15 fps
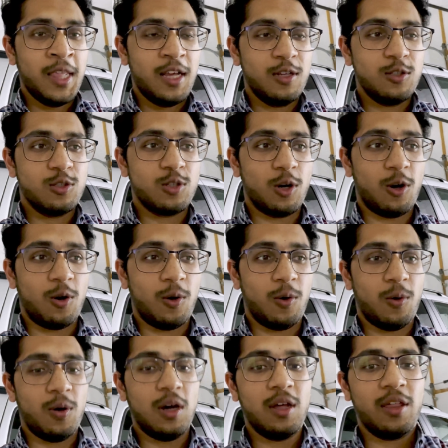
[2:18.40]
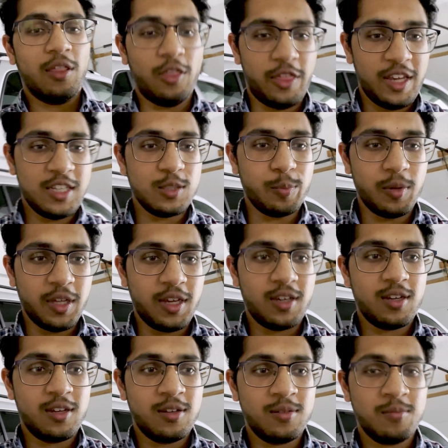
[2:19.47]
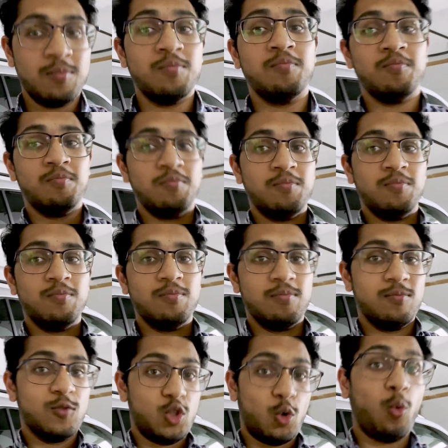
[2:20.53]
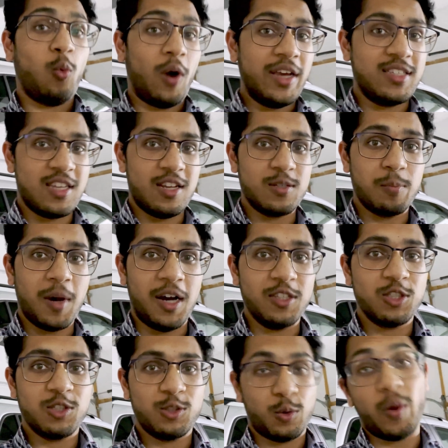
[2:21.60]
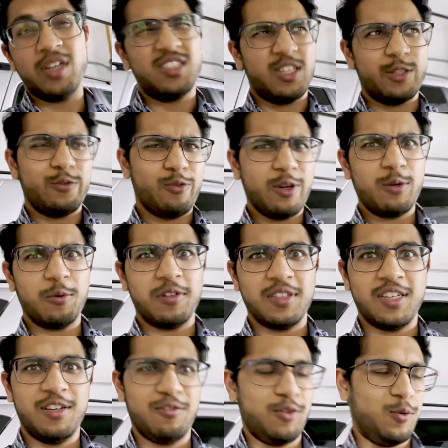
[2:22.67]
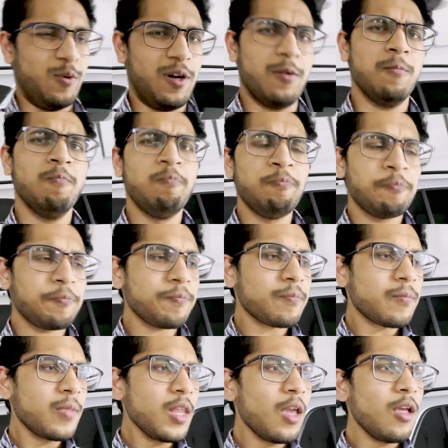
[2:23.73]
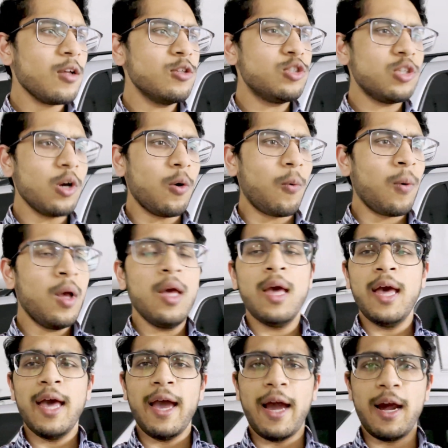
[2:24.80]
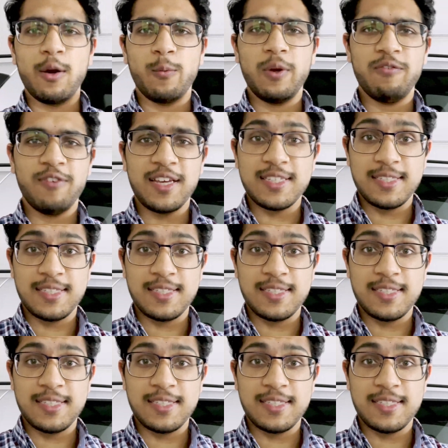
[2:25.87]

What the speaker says: So these blink twice as much, twice as frequently, if you will. So how do we fix